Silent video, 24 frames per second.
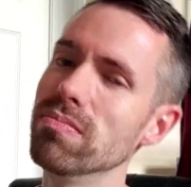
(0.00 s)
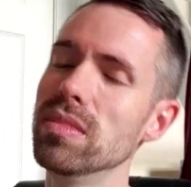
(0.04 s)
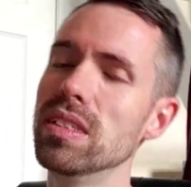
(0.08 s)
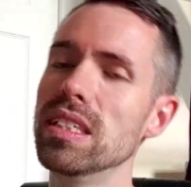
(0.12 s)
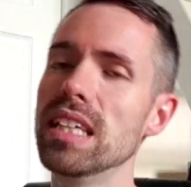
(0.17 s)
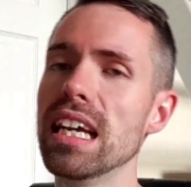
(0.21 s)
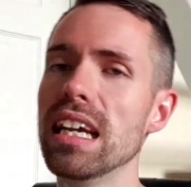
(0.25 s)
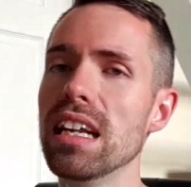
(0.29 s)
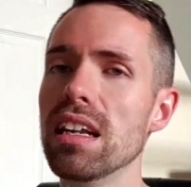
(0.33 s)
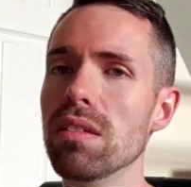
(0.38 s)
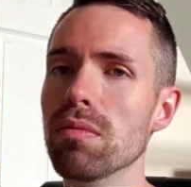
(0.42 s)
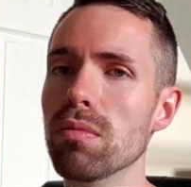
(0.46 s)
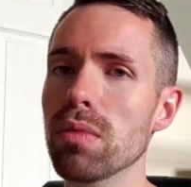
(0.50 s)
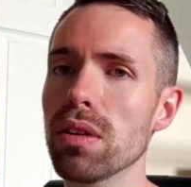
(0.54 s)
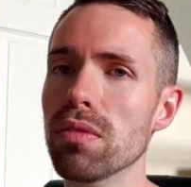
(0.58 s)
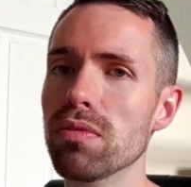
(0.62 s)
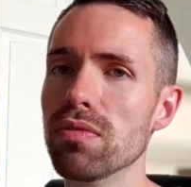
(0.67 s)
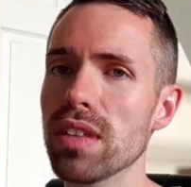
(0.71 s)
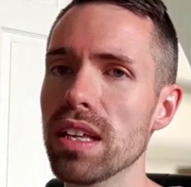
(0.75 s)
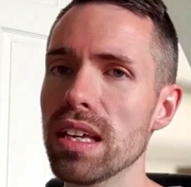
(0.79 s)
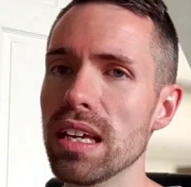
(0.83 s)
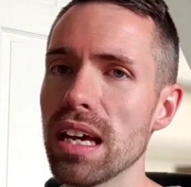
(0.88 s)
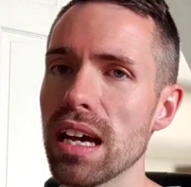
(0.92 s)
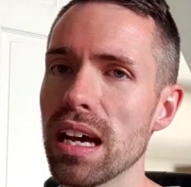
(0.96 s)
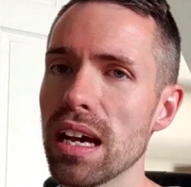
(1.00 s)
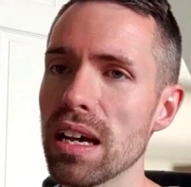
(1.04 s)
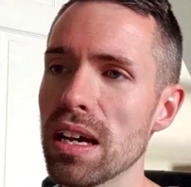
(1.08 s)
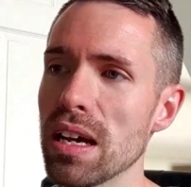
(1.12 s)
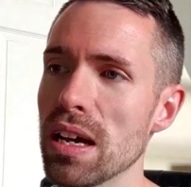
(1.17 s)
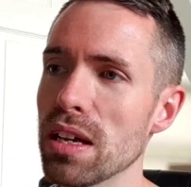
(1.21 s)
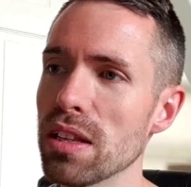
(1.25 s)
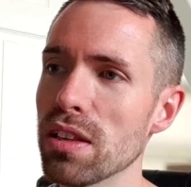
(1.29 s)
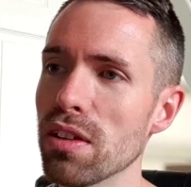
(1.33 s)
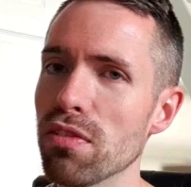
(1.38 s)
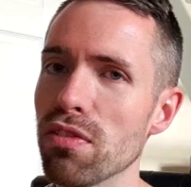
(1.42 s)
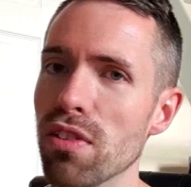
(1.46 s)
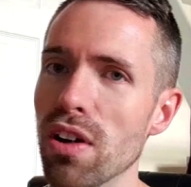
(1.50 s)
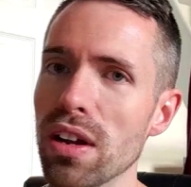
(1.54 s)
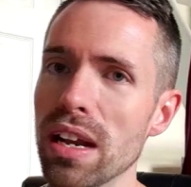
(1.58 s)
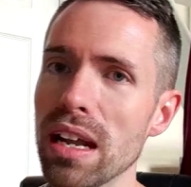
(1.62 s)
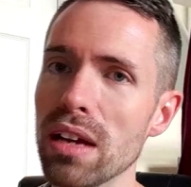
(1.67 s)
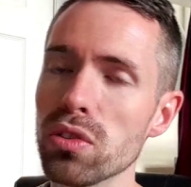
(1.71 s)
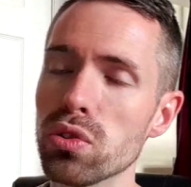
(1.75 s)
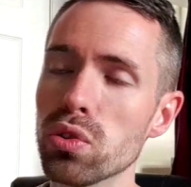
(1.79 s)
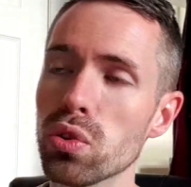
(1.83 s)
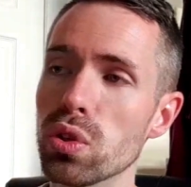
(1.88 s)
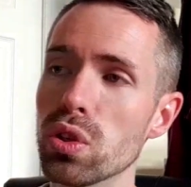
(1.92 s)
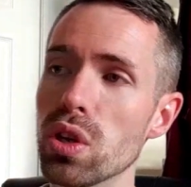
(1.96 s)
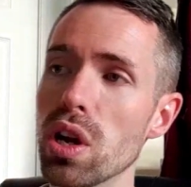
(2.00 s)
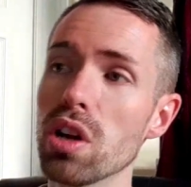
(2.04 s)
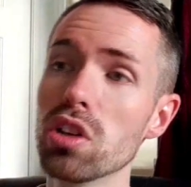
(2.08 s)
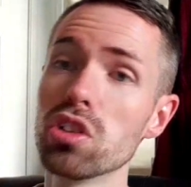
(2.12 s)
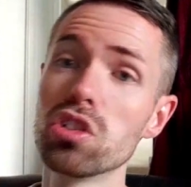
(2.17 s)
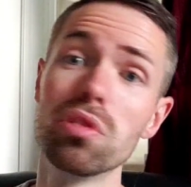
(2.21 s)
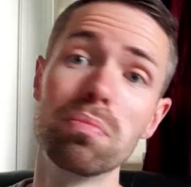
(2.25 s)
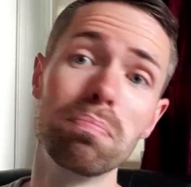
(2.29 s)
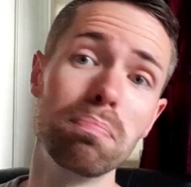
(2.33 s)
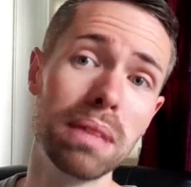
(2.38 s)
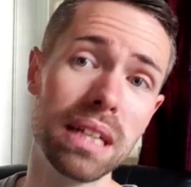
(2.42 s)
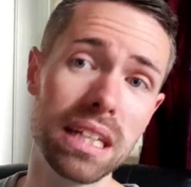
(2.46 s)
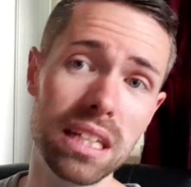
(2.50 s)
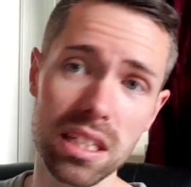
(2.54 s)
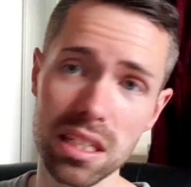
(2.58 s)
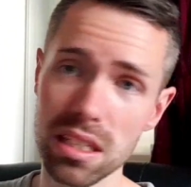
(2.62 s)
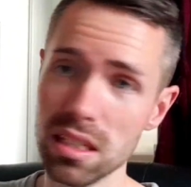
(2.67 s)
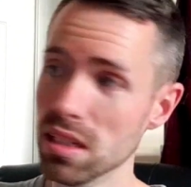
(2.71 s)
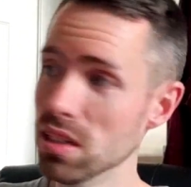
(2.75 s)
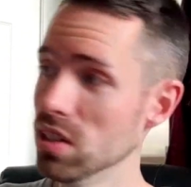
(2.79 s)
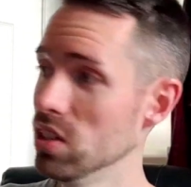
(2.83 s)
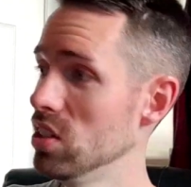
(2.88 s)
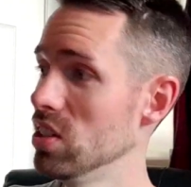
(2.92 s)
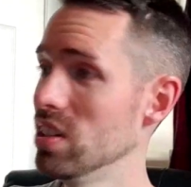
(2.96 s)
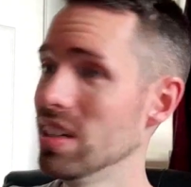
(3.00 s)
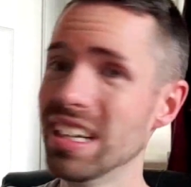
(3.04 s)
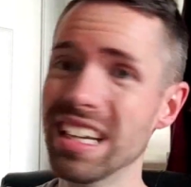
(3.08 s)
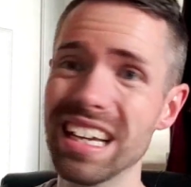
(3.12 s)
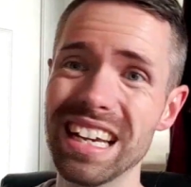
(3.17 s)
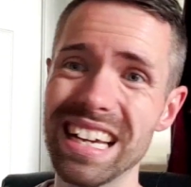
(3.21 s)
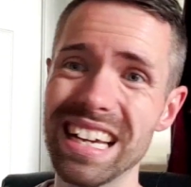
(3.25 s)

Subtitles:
dealing with the financial cost, because